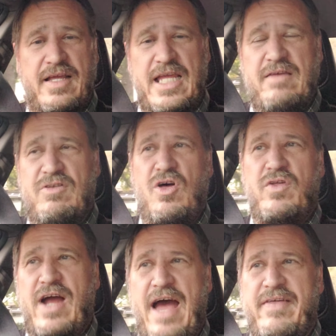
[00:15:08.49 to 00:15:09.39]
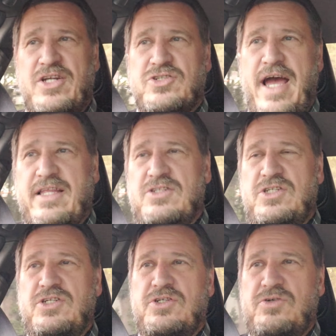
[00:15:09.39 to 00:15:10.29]
even though they're highly attracted
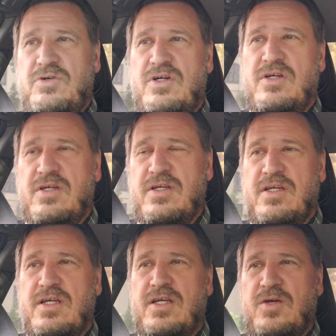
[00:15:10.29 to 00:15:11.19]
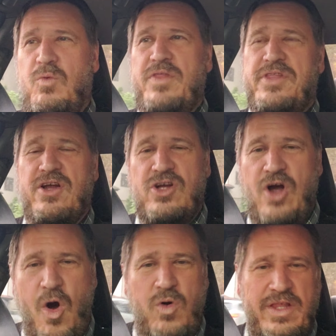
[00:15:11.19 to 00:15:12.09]
to you, what their
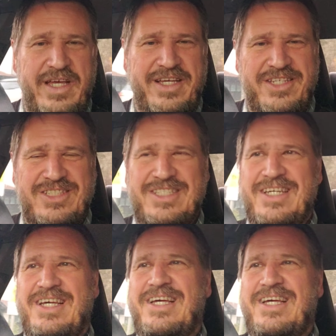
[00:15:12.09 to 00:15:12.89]
goal is,